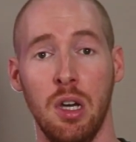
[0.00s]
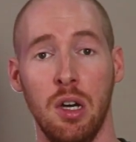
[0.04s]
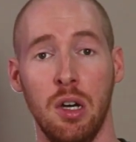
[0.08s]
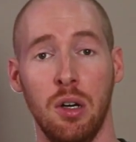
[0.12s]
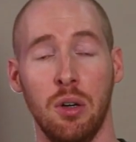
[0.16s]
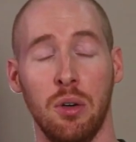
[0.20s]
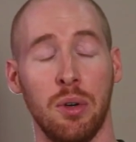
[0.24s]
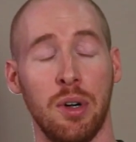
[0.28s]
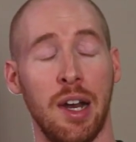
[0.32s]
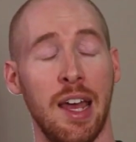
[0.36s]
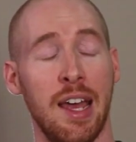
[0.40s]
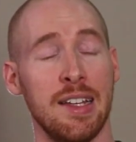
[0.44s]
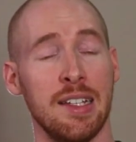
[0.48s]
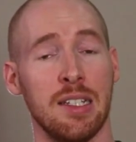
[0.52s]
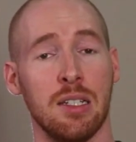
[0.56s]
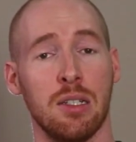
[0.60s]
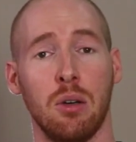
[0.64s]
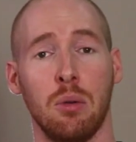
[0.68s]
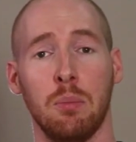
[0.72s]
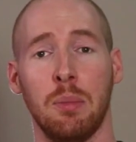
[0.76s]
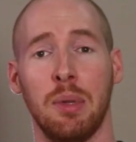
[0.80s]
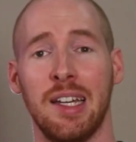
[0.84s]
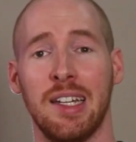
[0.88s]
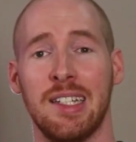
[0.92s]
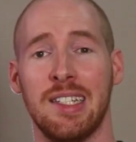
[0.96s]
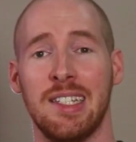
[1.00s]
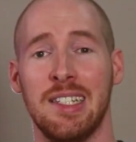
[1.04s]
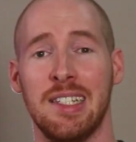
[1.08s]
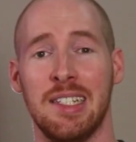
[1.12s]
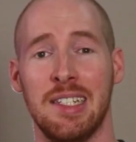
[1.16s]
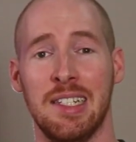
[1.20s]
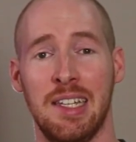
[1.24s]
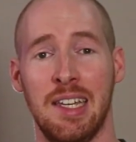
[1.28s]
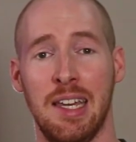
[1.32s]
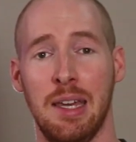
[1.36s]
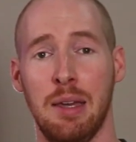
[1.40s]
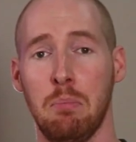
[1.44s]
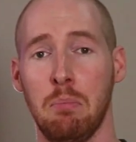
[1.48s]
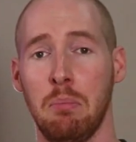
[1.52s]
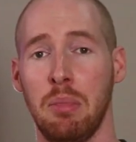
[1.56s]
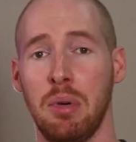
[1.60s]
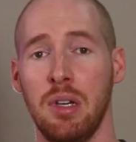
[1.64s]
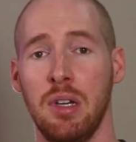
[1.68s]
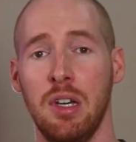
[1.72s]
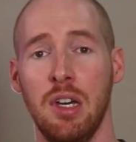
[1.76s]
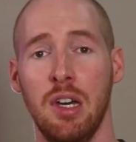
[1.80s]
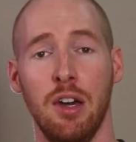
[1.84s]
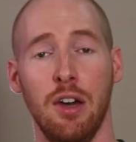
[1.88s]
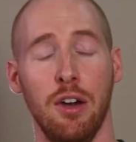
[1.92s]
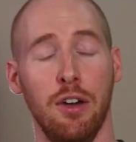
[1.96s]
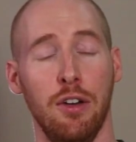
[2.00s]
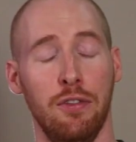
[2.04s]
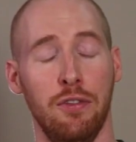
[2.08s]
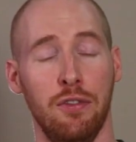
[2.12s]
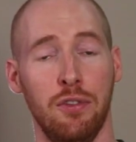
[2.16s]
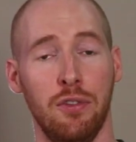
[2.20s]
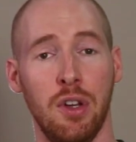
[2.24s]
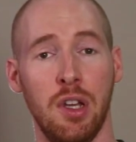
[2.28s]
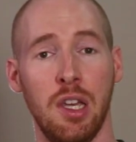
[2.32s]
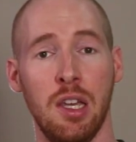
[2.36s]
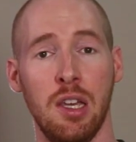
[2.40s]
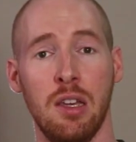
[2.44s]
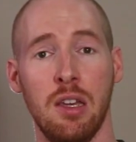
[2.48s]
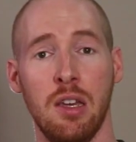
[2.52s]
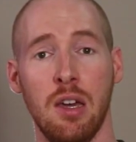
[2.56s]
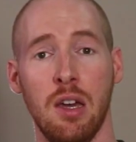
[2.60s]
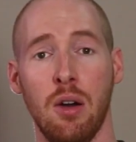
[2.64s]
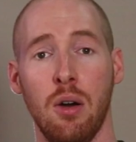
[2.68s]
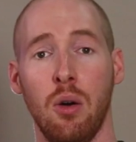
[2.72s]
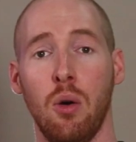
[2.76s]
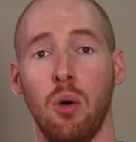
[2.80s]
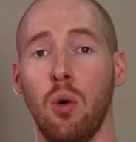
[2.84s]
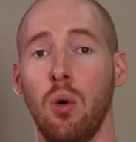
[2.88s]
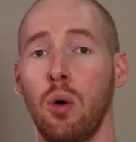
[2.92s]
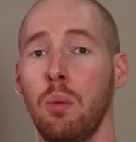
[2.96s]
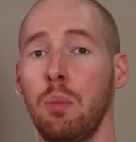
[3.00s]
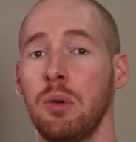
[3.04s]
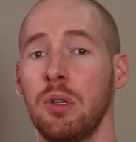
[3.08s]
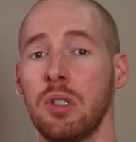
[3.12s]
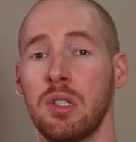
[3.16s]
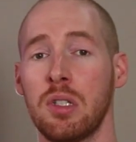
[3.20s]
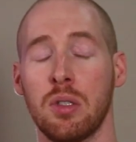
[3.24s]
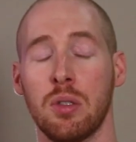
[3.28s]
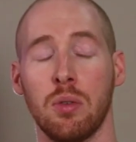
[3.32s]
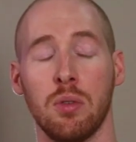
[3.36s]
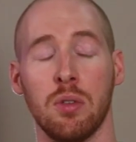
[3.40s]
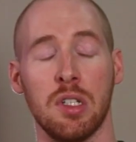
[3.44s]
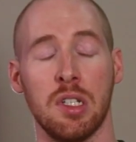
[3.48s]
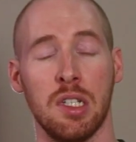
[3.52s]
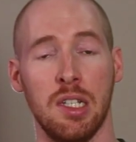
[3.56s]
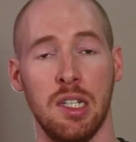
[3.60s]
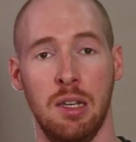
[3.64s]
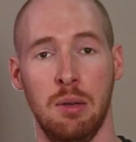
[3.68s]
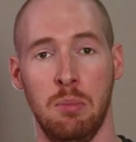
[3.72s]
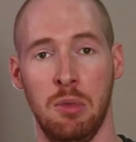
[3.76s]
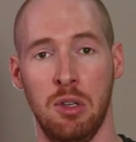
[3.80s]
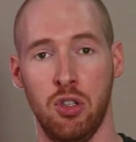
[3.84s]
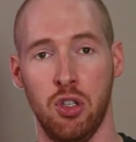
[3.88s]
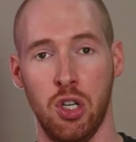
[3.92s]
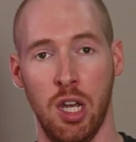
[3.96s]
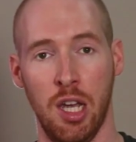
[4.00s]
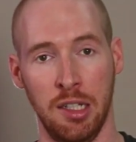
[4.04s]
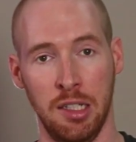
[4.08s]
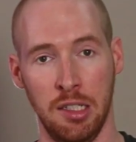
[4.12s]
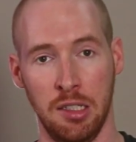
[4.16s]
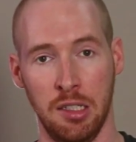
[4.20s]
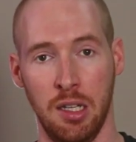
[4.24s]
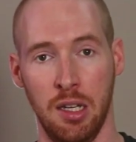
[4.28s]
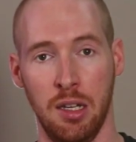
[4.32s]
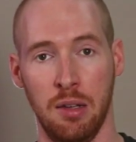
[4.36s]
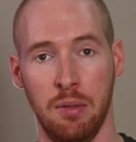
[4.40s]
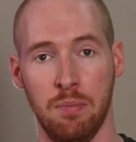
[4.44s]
or as complex as GIMP, a free open source image editor.